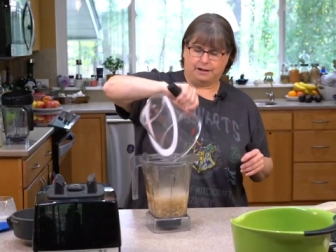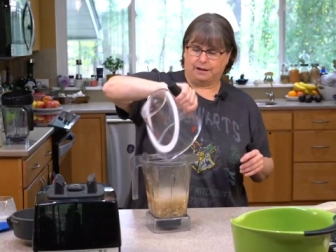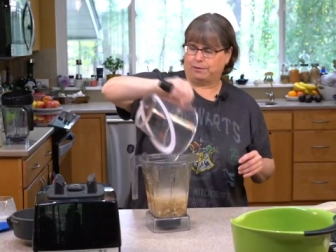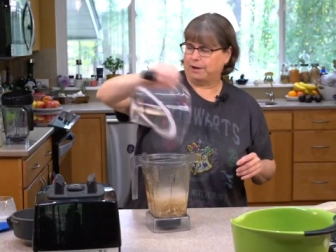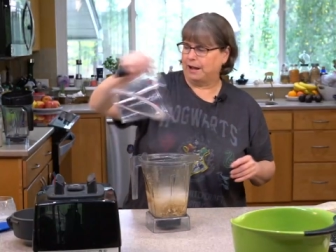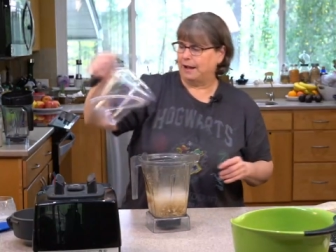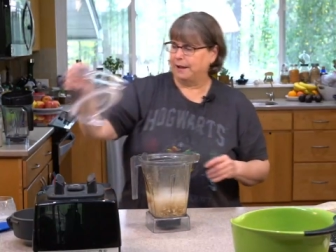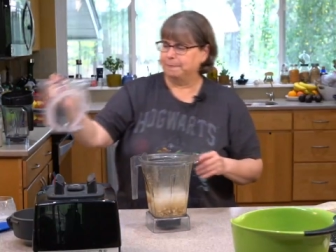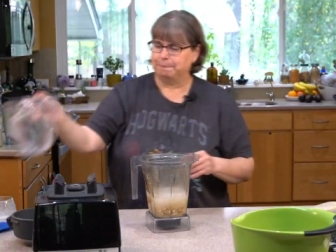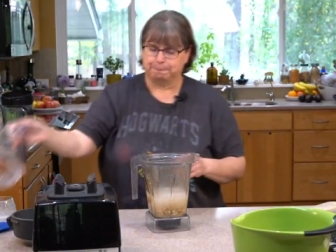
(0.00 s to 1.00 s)

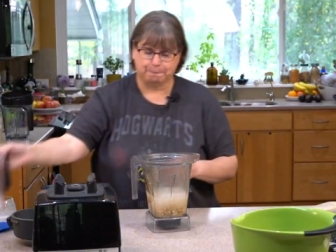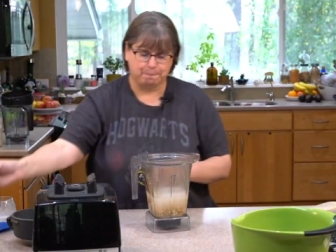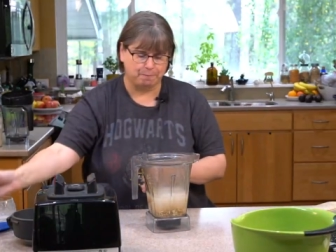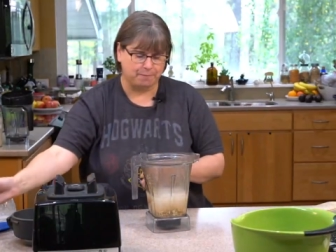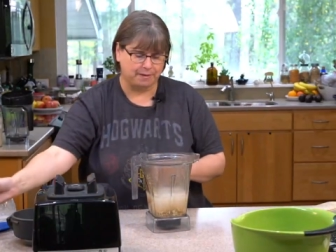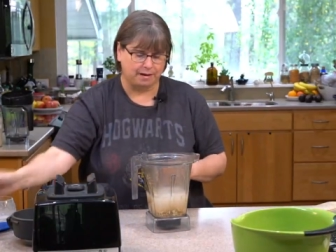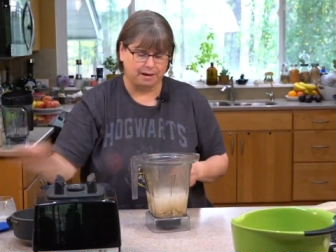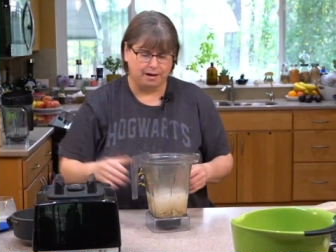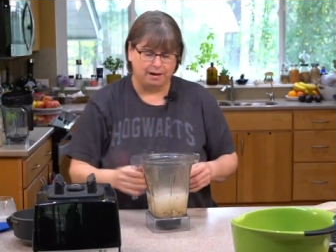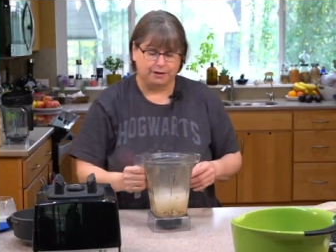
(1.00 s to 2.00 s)
Okay.
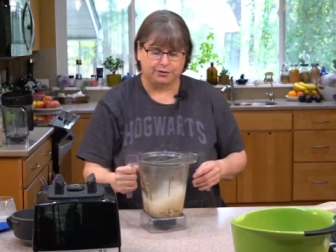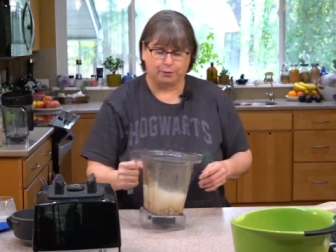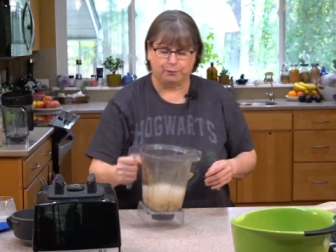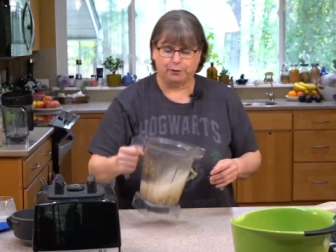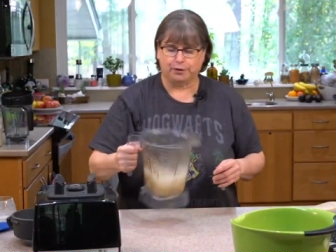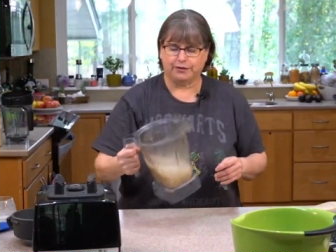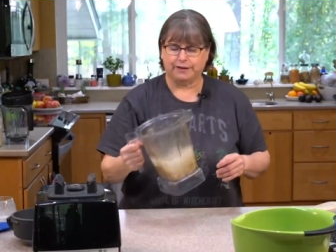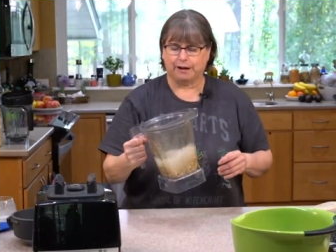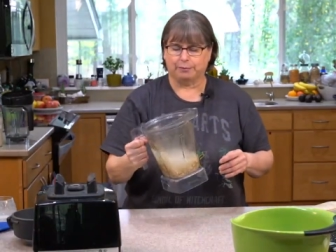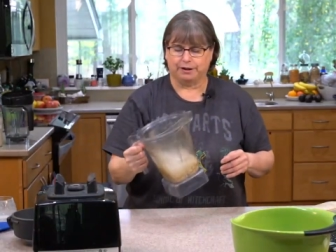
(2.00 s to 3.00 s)
So first
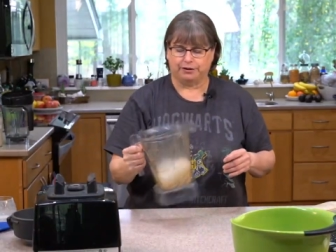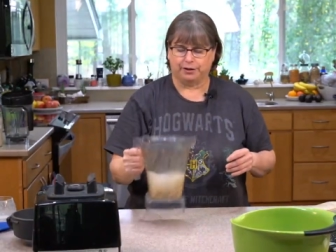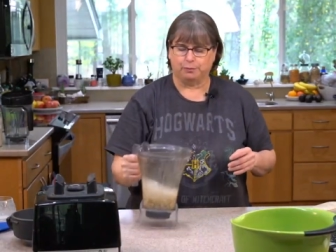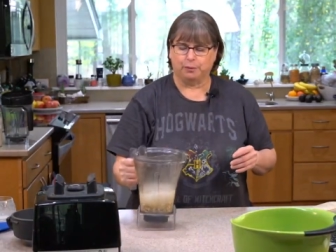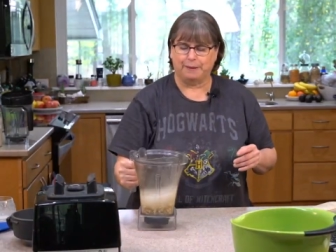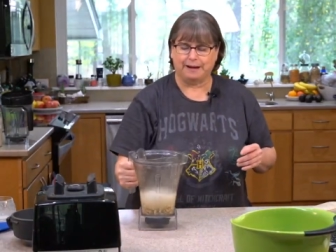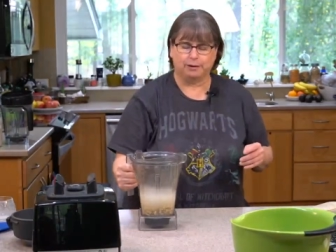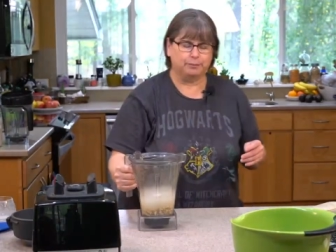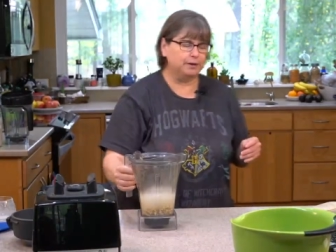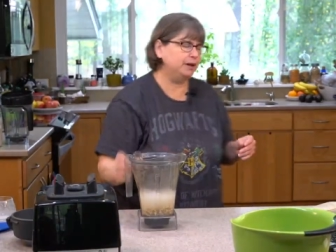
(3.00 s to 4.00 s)
thing I'm going to do, and we'll make
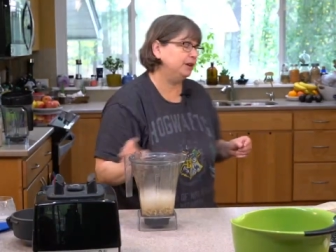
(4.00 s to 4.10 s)
them